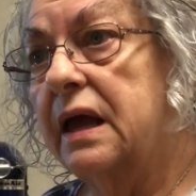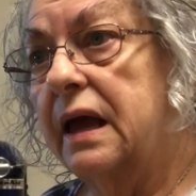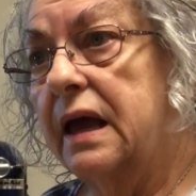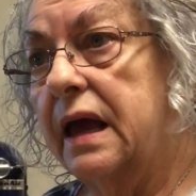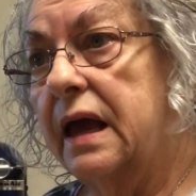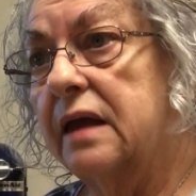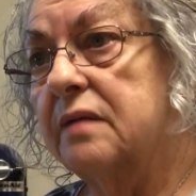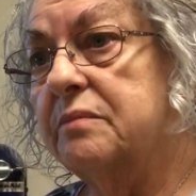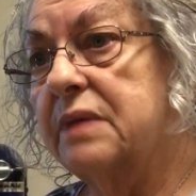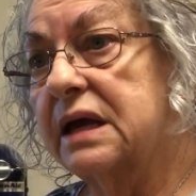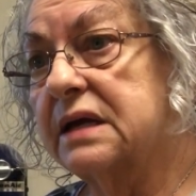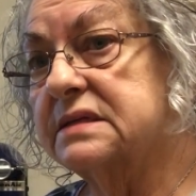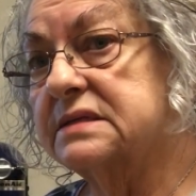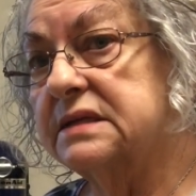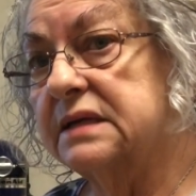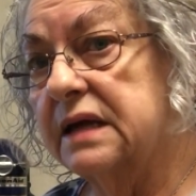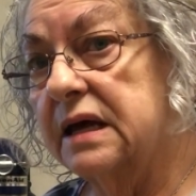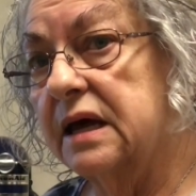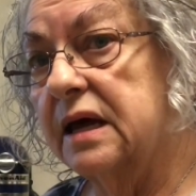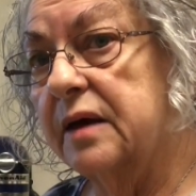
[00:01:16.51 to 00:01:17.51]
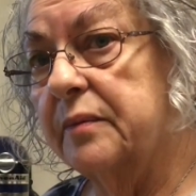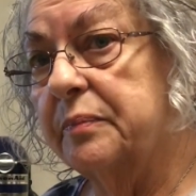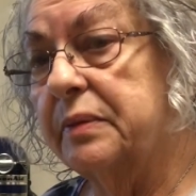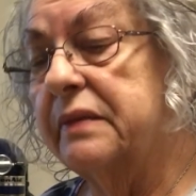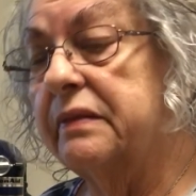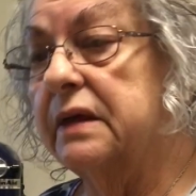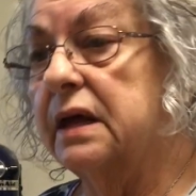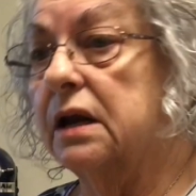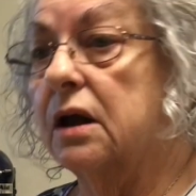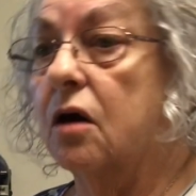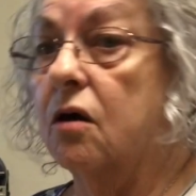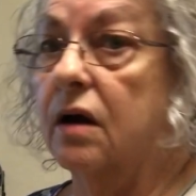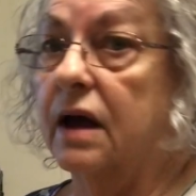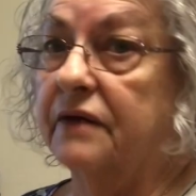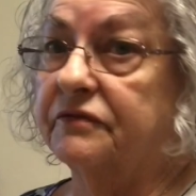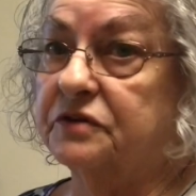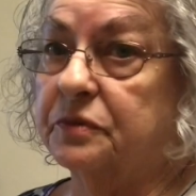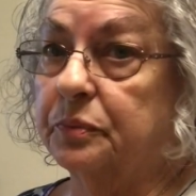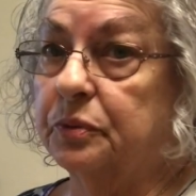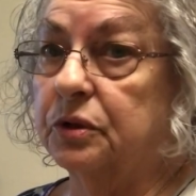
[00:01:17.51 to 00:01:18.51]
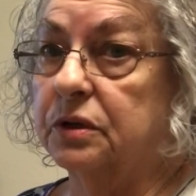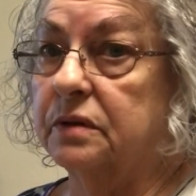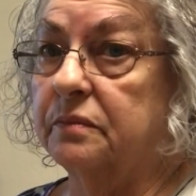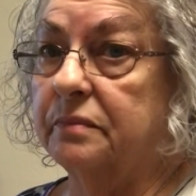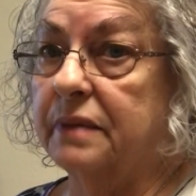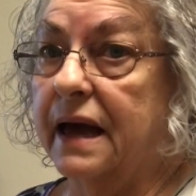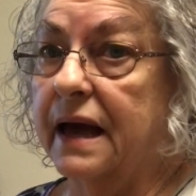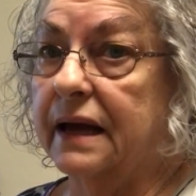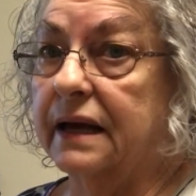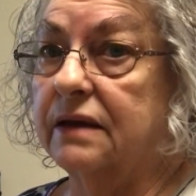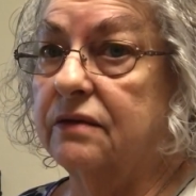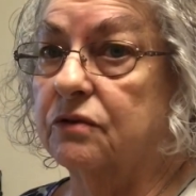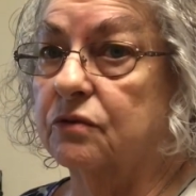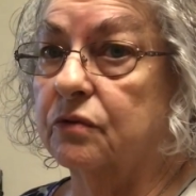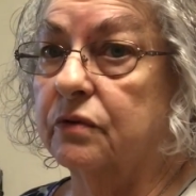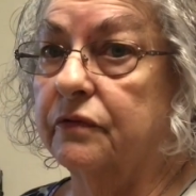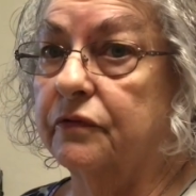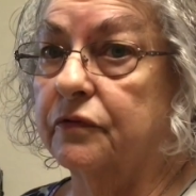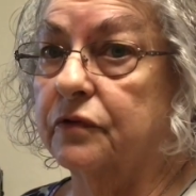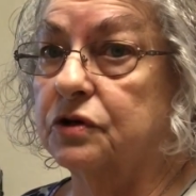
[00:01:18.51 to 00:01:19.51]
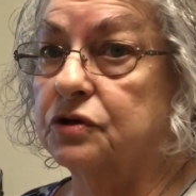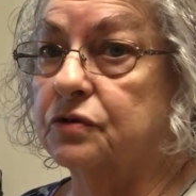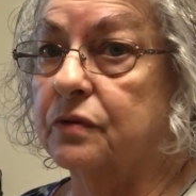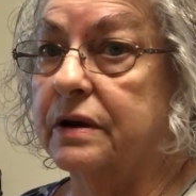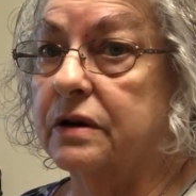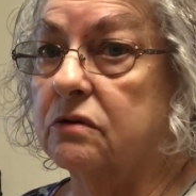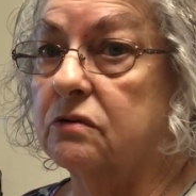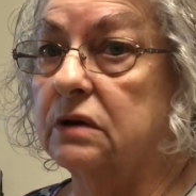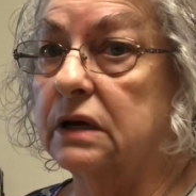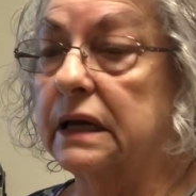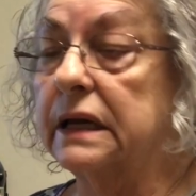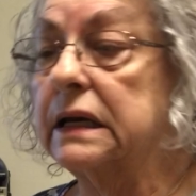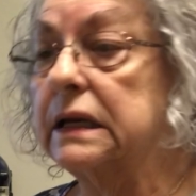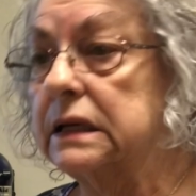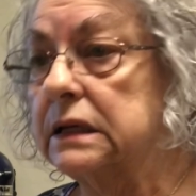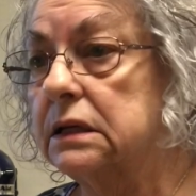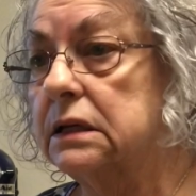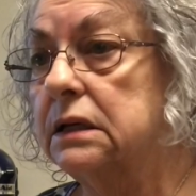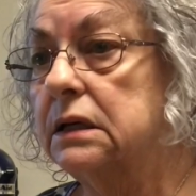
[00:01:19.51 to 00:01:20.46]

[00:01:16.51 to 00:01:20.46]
and mix it up, and then I'll have to put it back in the refrigerator and let it